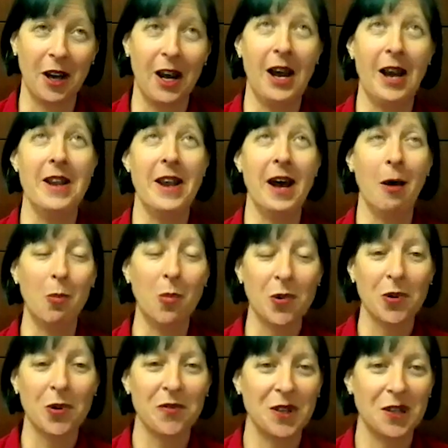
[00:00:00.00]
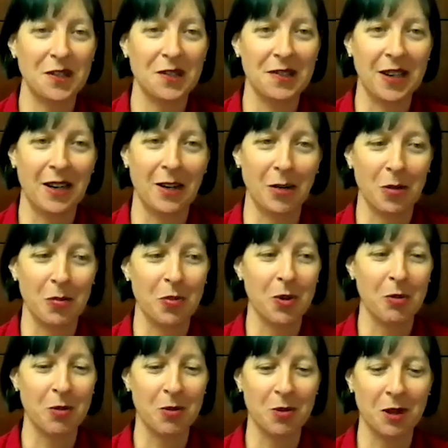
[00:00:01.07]
a number of years now,
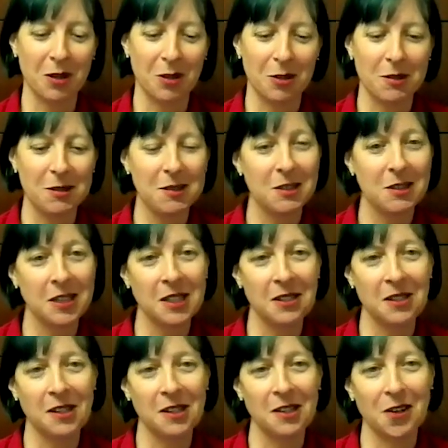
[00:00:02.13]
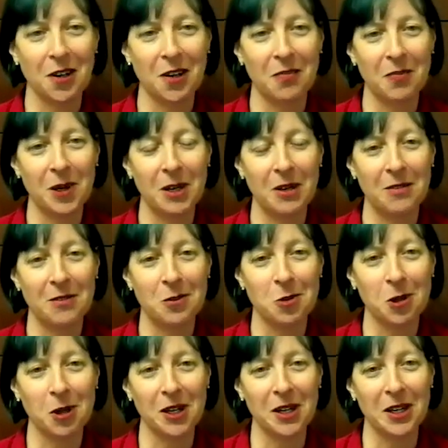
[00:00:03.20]
probably close to 10 years. I'd been
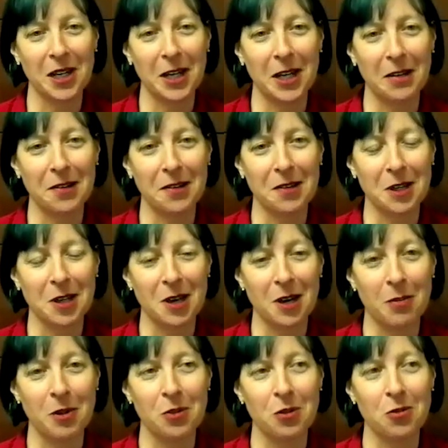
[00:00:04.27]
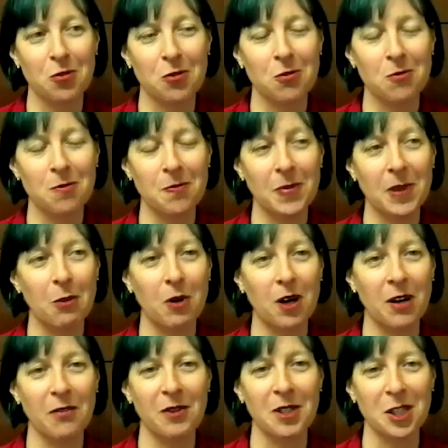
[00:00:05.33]
trying to get us to carbon neutral. One
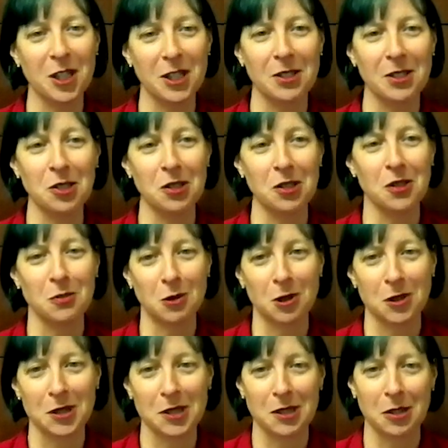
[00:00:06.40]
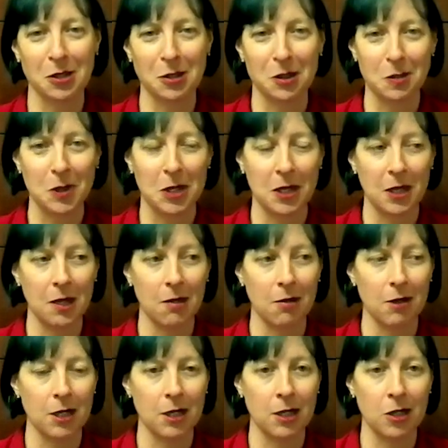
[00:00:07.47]
of the challenges was, the big
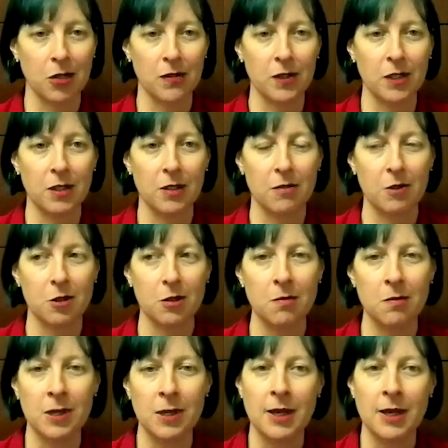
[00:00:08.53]
hairy COVID in the room.